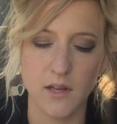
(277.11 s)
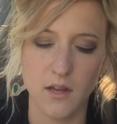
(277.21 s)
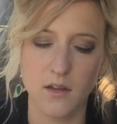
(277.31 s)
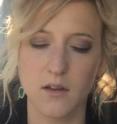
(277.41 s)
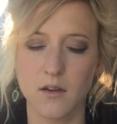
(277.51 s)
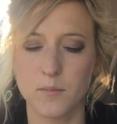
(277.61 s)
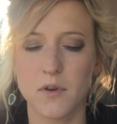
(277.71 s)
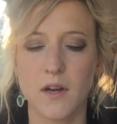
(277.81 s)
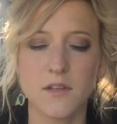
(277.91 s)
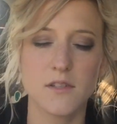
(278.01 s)
And
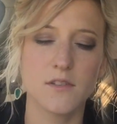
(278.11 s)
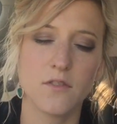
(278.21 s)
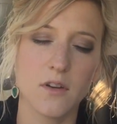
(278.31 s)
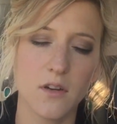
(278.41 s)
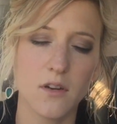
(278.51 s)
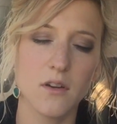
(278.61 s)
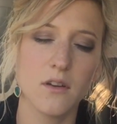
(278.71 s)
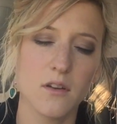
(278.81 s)
I pray just for